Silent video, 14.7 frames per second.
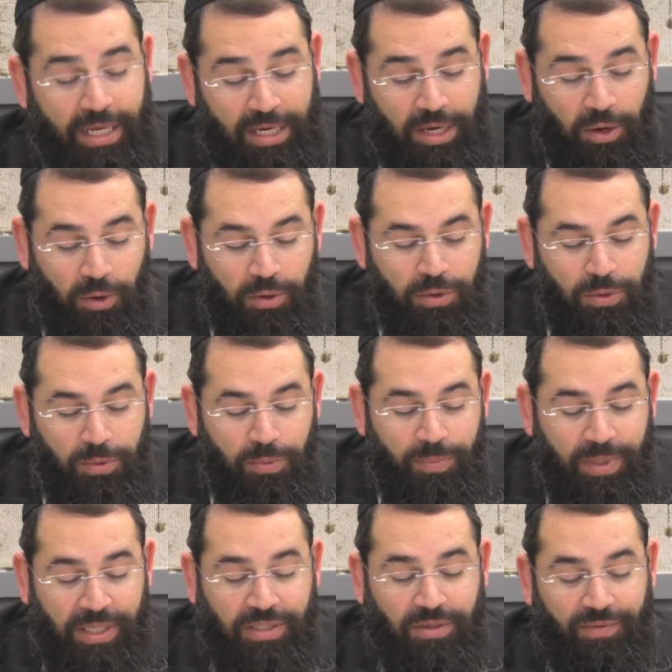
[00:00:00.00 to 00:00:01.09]
a whole new
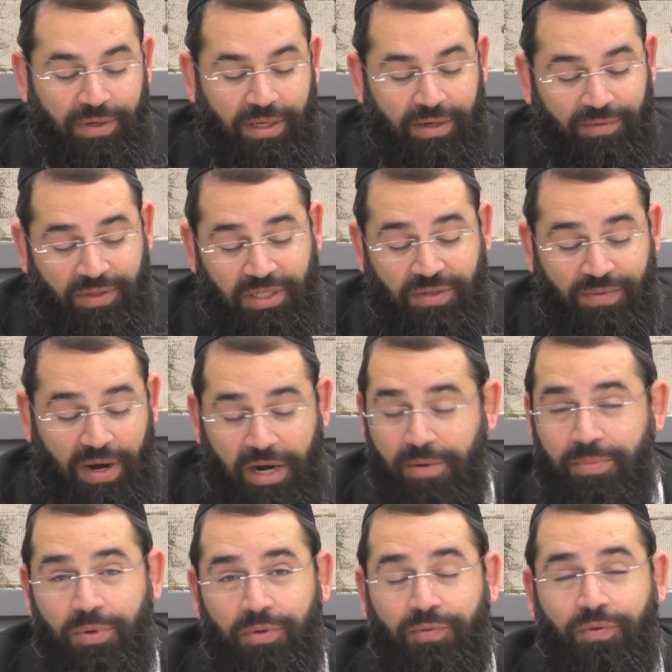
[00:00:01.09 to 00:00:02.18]
piece over here, which is very
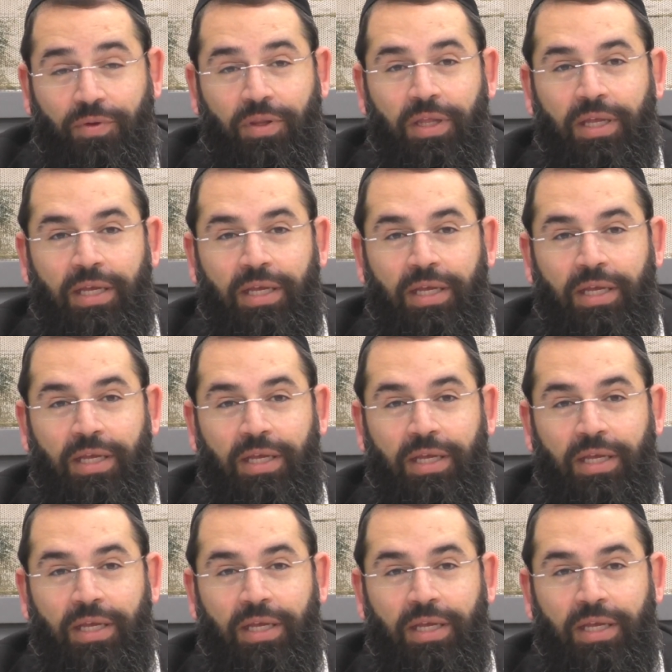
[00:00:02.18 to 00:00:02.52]
beautiful.